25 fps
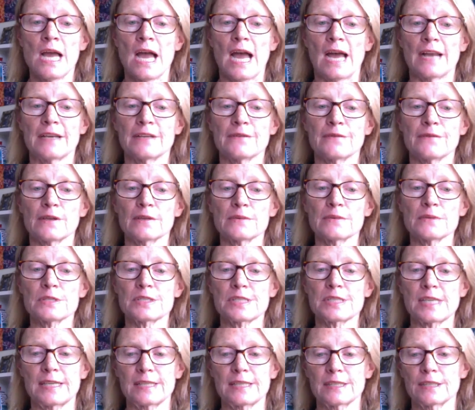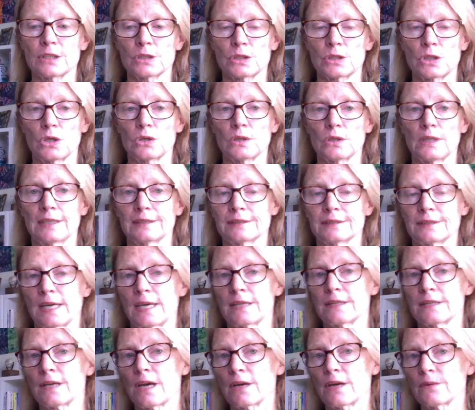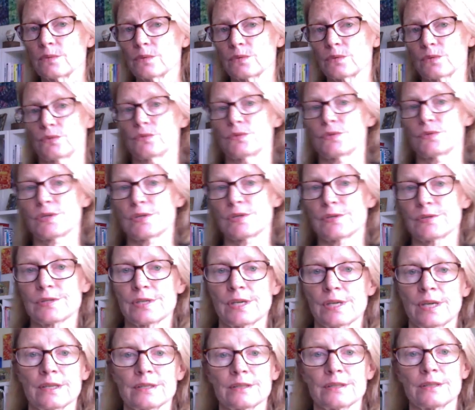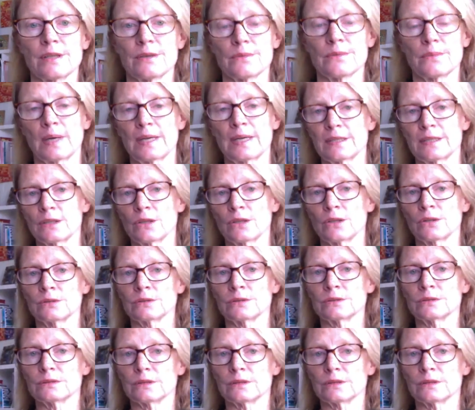And if I was setting a goal like that, I would also set a weight goal